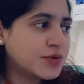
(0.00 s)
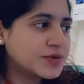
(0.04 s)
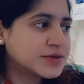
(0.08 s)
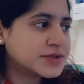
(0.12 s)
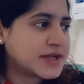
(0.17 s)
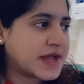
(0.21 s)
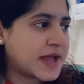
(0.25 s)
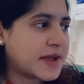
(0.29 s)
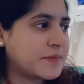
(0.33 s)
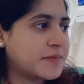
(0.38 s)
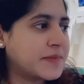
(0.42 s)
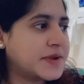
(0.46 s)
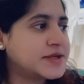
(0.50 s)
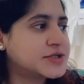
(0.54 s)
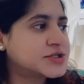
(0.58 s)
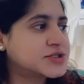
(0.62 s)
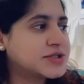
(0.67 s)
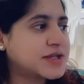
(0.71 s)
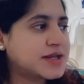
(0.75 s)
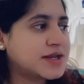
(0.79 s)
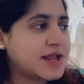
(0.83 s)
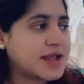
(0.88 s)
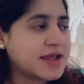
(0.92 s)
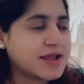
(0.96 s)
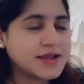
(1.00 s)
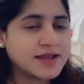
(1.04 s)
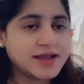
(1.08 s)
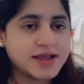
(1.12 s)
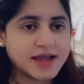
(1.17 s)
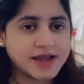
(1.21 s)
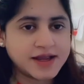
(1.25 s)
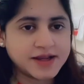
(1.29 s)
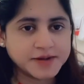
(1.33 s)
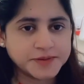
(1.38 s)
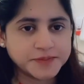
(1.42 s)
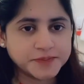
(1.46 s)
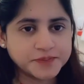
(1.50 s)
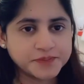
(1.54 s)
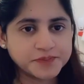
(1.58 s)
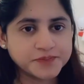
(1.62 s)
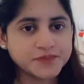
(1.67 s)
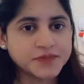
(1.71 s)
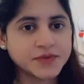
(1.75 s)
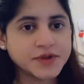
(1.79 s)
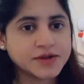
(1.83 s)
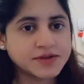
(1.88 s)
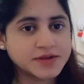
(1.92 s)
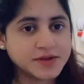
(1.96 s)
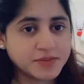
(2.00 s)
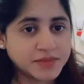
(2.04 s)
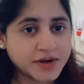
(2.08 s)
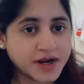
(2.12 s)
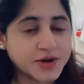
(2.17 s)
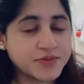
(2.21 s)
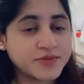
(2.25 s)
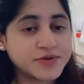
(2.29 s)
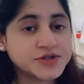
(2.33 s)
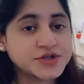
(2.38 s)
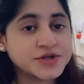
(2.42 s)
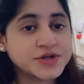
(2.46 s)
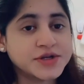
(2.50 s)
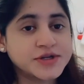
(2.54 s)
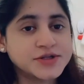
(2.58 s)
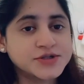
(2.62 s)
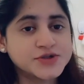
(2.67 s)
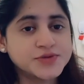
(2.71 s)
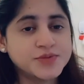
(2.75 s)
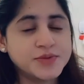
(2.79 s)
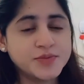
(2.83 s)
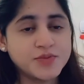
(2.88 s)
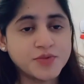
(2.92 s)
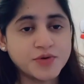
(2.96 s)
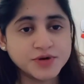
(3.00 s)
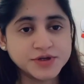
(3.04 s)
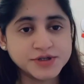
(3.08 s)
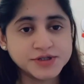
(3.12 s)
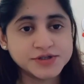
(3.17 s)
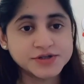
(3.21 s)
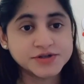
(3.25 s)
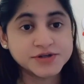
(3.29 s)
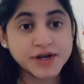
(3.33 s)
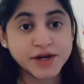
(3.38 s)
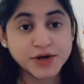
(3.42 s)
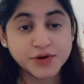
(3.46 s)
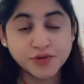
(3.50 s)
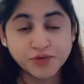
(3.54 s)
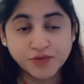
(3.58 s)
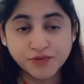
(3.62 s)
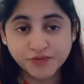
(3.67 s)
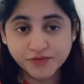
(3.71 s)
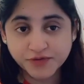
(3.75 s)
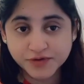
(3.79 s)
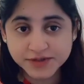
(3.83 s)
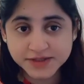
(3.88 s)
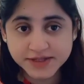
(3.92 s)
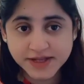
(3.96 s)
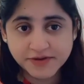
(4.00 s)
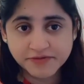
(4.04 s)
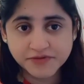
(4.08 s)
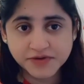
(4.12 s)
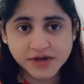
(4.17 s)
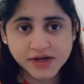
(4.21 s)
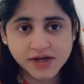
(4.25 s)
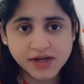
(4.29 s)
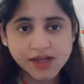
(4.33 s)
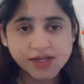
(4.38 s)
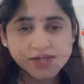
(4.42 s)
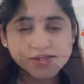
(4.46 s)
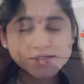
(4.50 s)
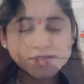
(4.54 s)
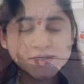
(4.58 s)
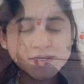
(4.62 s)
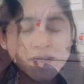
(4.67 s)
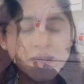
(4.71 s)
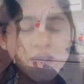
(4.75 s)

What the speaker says: damage, then again the blood pressure needs to be monitored at home for 7 days.